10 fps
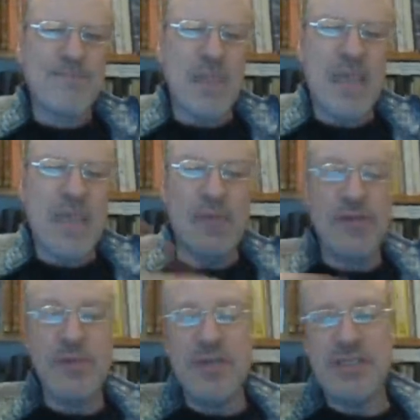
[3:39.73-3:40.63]
Can we do
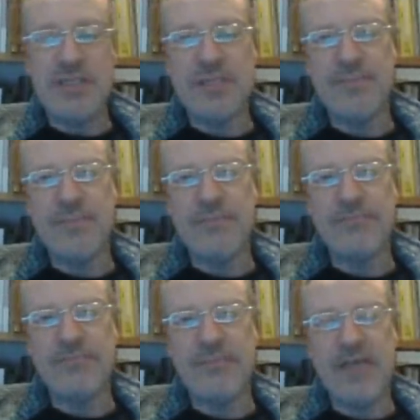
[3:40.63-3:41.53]
this?
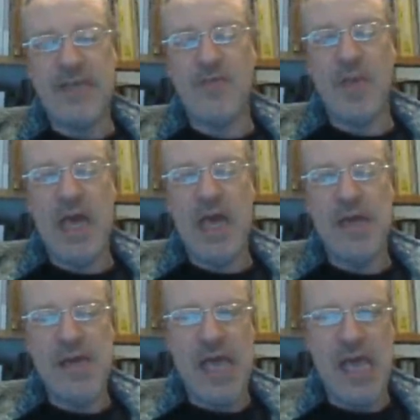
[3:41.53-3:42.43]
Yes, we can.
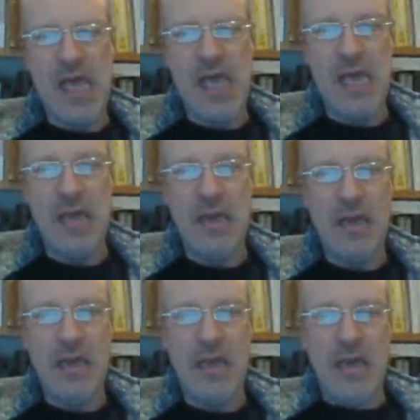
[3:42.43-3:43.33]
And
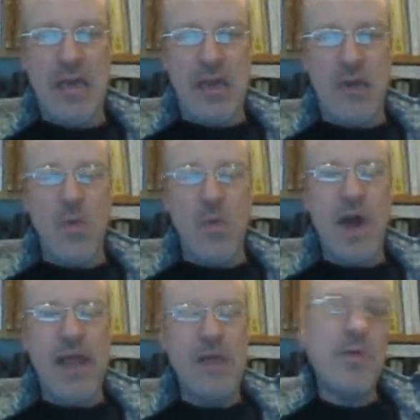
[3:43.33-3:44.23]
why?
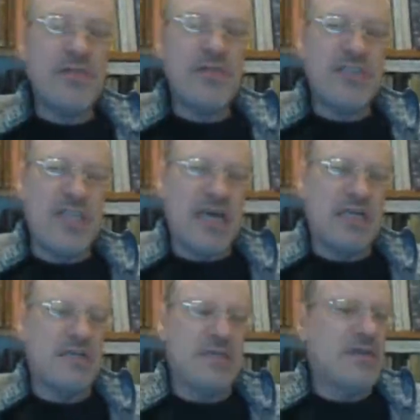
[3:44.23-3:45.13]
We will see that,
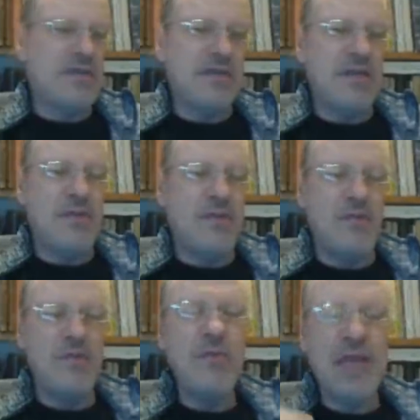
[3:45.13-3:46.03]
that uh, we
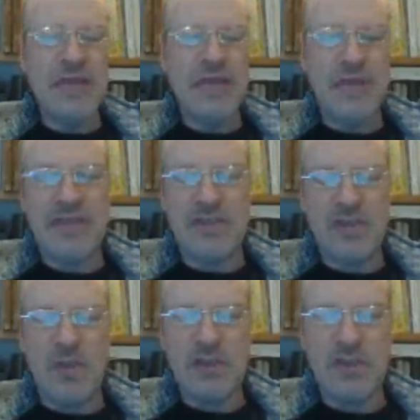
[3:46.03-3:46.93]
will get the right
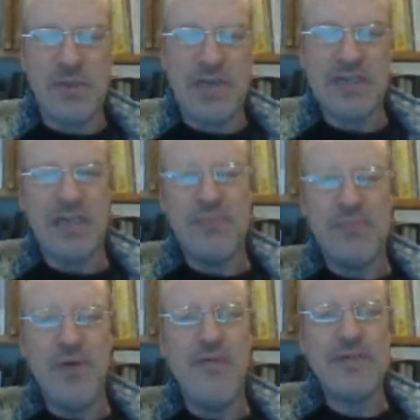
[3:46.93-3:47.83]
result. So I can say the proof
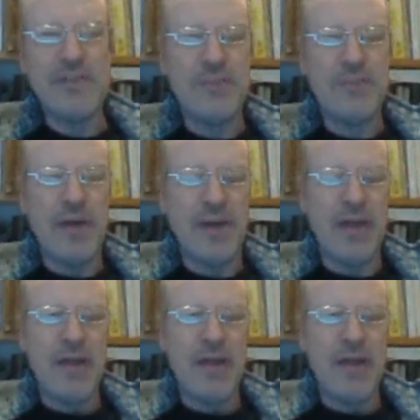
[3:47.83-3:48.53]
is in the pudding.